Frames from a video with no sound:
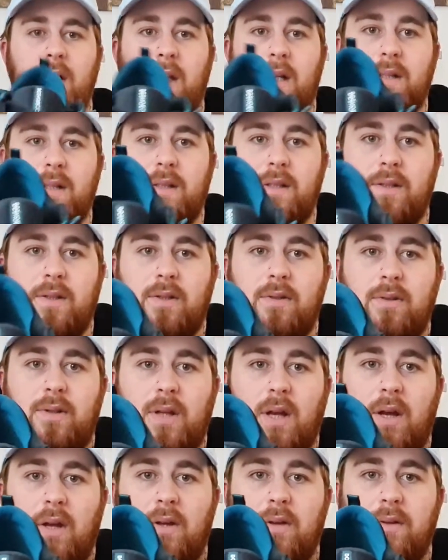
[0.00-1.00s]
That's the two
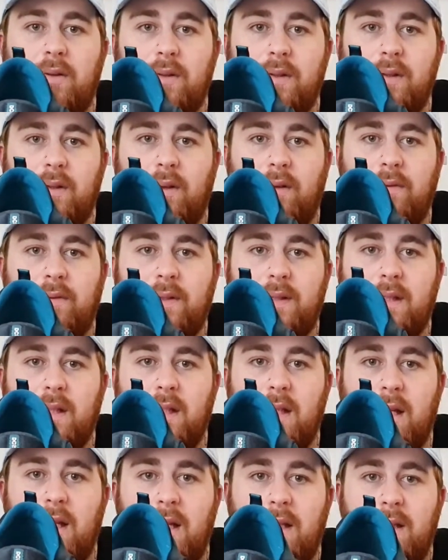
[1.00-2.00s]
toes,
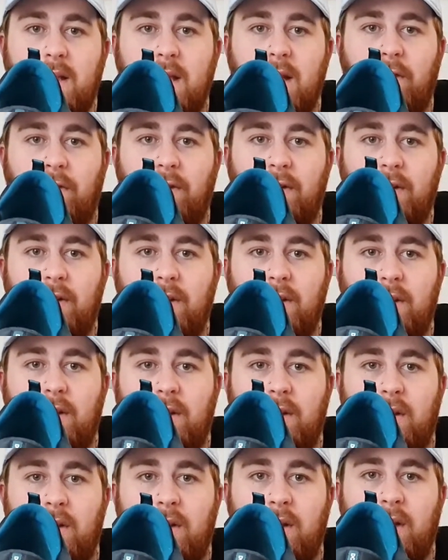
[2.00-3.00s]
obviously it is different.
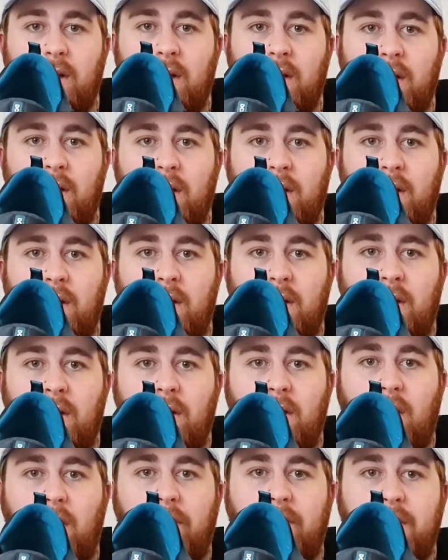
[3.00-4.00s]

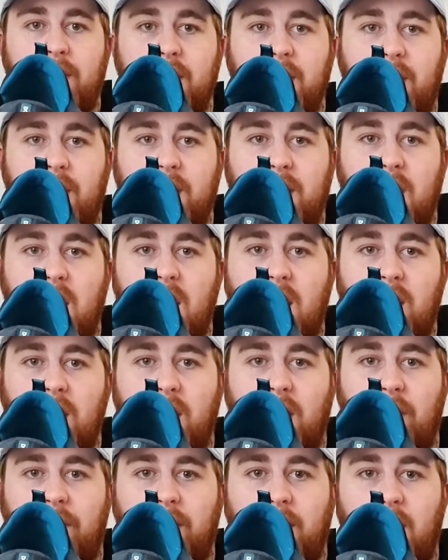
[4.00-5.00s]
Obviously the tongue,
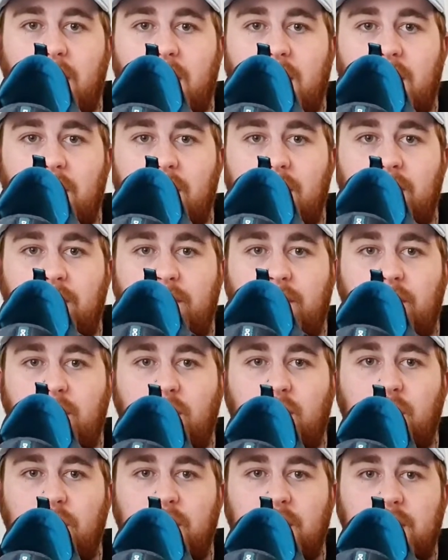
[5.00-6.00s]
I think they kind of
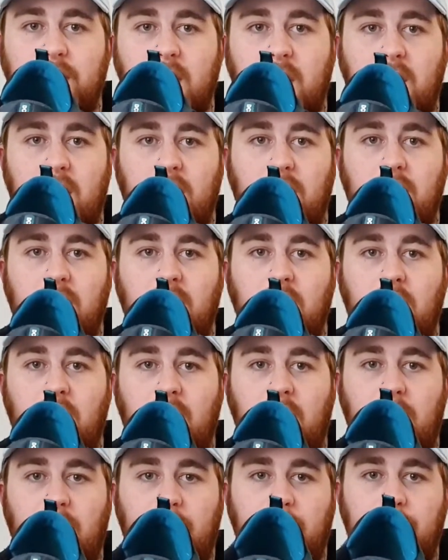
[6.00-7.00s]
got the tongue,
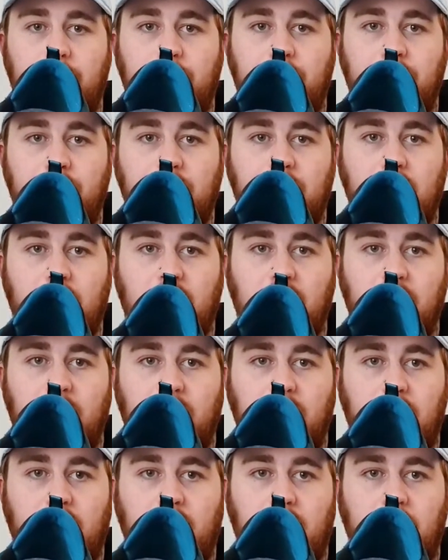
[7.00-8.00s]
um,
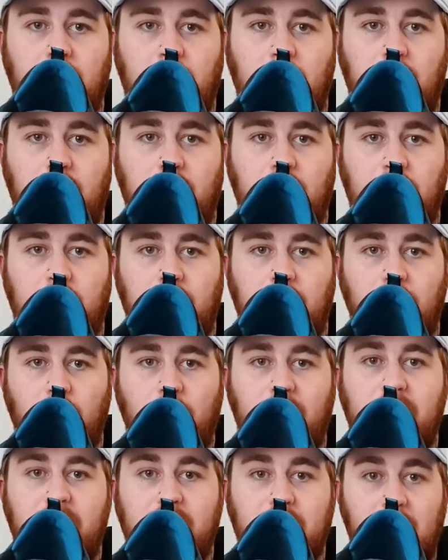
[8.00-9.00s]
the
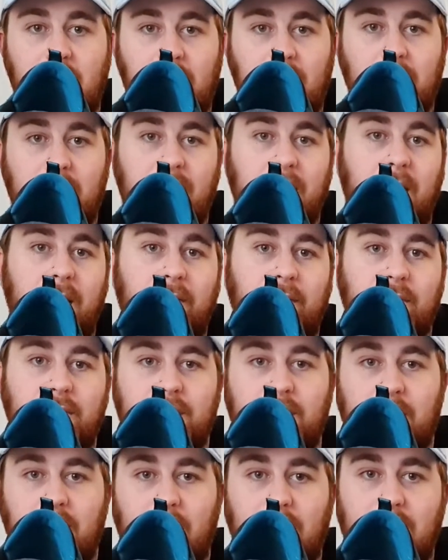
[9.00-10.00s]
way the tongue and
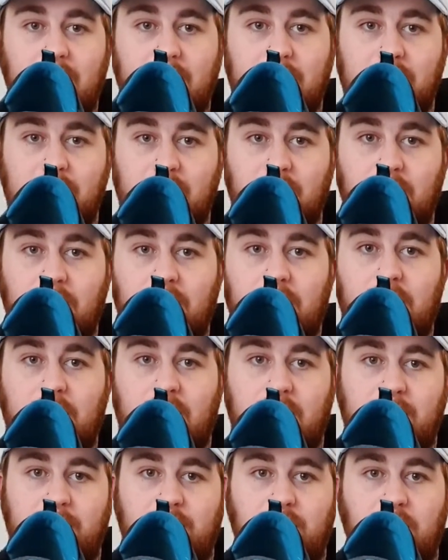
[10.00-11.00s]
also the laces look,
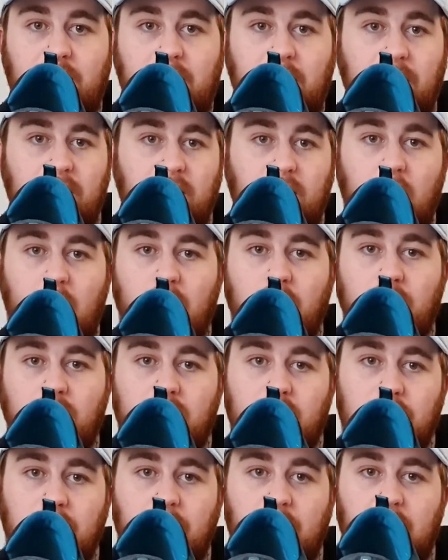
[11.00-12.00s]
that's pretty well,
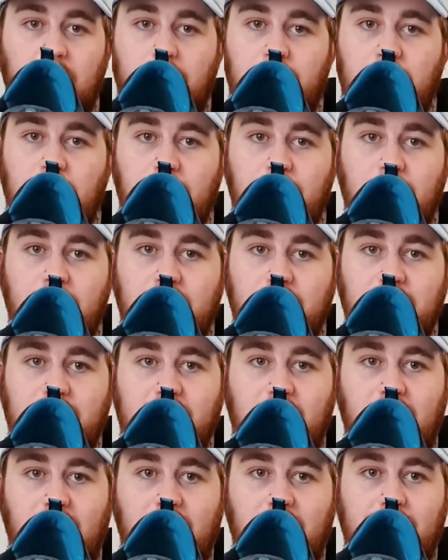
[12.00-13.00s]
you know, pretty much
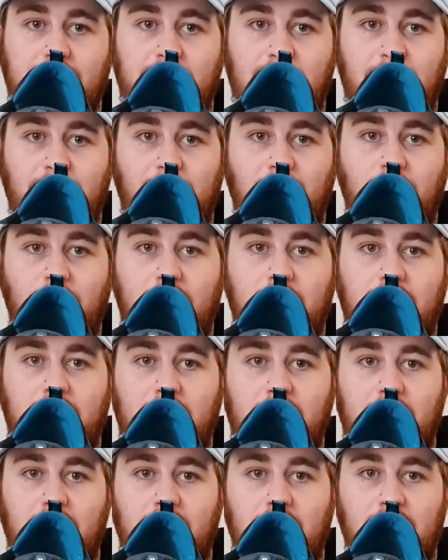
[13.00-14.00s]
exactly the same. And the way
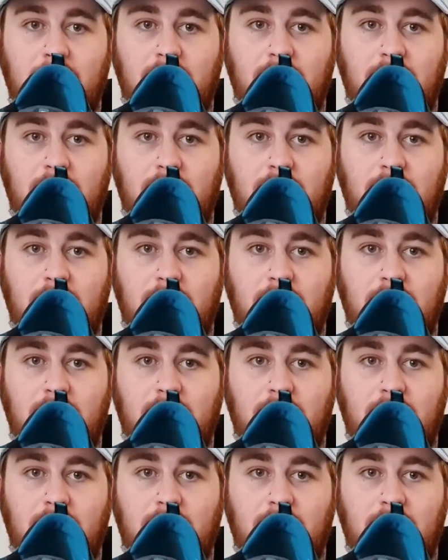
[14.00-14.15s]
they